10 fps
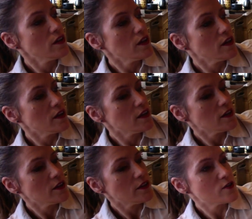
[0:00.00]

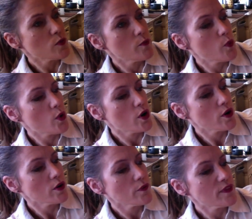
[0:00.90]
there's one
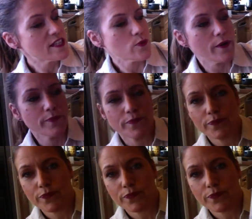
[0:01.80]
more, this one,